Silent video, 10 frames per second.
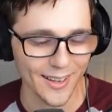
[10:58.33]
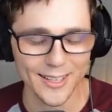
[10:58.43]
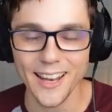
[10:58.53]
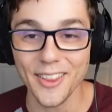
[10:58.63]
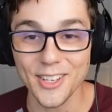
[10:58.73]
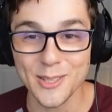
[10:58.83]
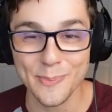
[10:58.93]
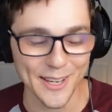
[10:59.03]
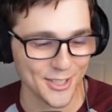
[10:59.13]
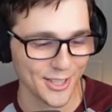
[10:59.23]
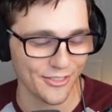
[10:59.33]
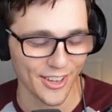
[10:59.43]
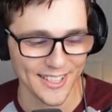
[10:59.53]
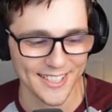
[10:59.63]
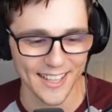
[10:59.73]
And another special
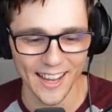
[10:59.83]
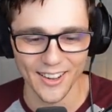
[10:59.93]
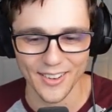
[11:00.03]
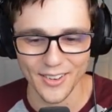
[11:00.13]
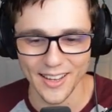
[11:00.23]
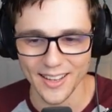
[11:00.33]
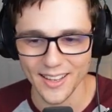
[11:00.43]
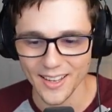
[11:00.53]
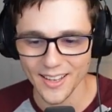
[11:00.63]
defense down. Okay.